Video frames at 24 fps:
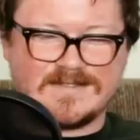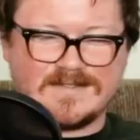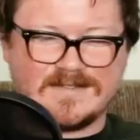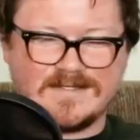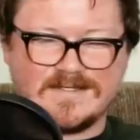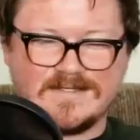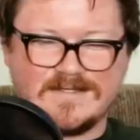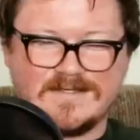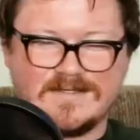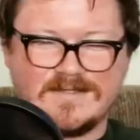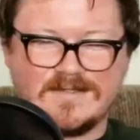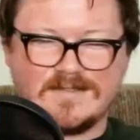
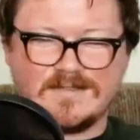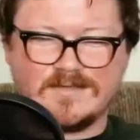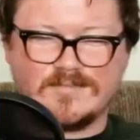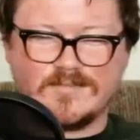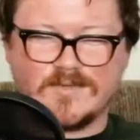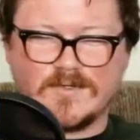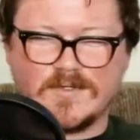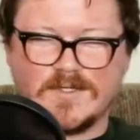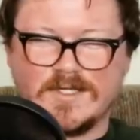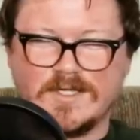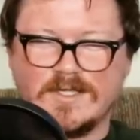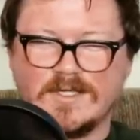Then the
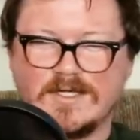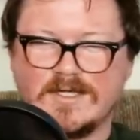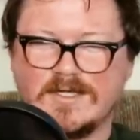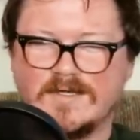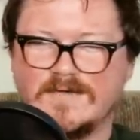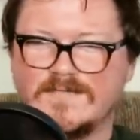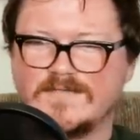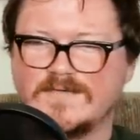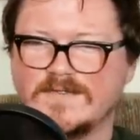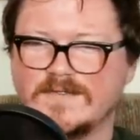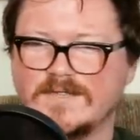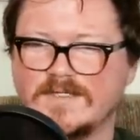morning
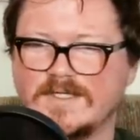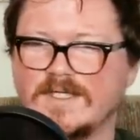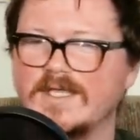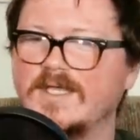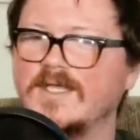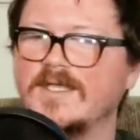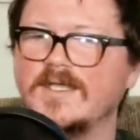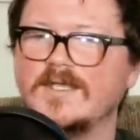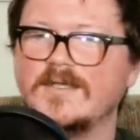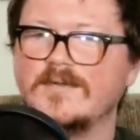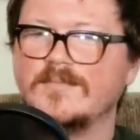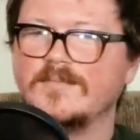after
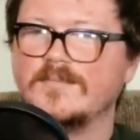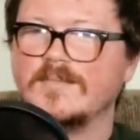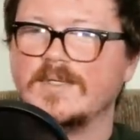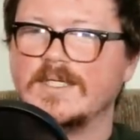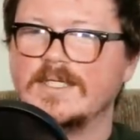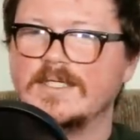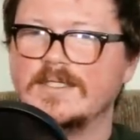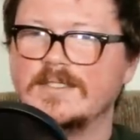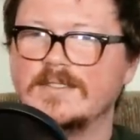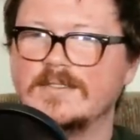came.